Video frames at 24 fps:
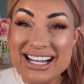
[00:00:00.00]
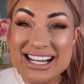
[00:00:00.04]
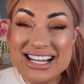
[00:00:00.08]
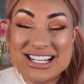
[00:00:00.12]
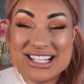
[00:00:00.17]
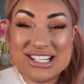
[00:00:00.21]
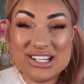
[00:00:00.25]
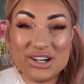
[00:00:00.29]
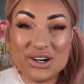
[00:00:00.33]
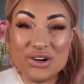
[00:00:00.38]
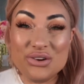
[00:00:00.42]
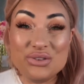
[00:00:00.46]

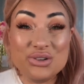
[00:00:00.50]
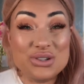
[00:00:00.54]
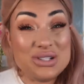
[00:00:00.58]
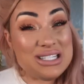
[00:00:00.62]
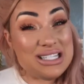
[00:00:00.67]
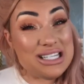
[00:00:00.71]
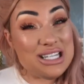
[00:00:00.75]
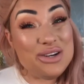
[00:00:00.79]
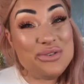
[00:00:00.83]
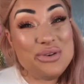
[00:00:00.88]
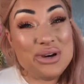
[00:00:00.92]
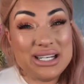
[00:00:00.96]
So we'll
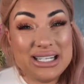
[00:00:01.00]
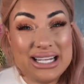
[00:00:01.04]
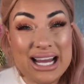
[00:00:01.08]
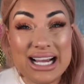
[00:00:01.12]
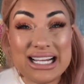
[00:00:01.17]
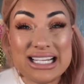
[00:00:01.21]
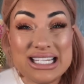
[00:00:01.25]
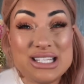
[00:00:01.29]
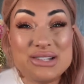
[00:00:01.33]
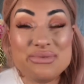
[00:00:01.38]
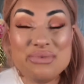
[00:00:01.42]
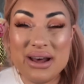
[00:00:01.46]
see what
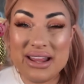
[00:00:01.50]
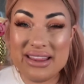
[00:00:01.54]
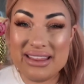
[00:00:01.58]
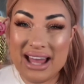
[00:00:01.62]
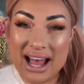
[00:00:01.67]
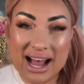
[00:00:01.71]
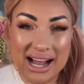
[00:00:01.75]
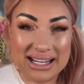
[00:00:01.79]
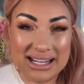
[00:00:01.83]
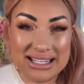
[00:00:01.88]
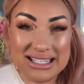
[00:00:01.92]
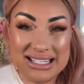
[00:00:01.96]
next month
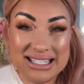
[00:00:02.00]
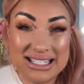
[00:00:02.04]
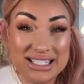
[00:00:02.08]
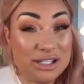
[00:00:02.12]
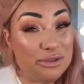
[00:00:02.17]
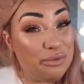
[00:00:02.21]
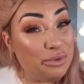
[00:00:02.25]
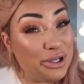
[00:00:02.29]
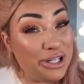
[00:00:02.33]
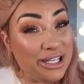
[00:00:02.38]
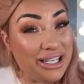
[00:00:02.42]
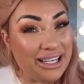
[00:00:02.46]
has to
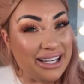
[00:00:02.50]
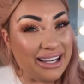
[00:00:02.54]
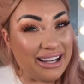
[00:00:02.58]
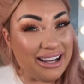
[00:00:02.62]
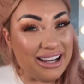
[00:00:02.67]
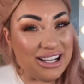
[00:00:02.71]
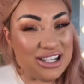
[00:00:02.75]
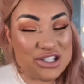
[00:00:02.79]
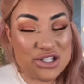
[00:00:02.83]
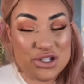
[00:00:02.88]
bring to